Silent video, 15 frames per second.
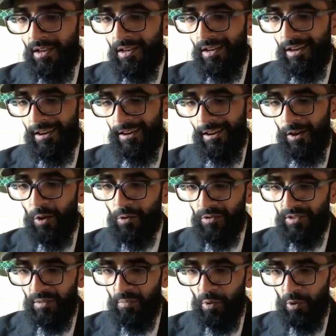a
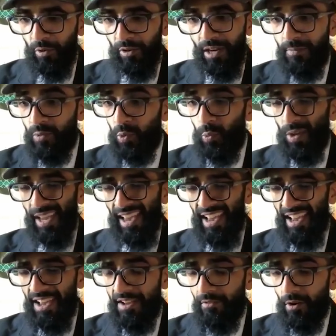host of programs. We
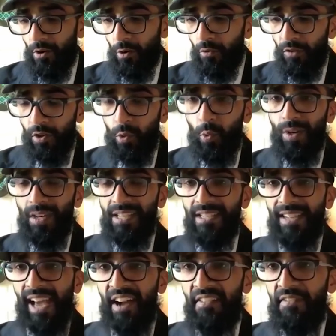have over 20
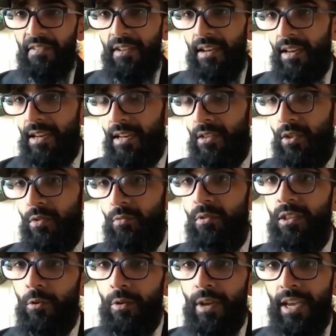staff and 3
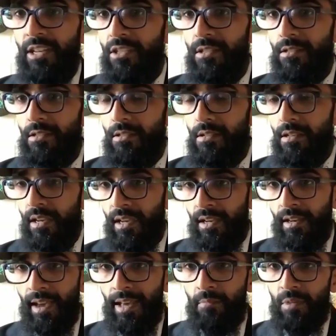locations
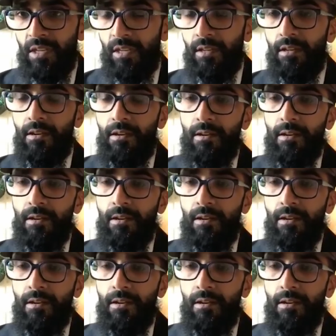in Edmonton.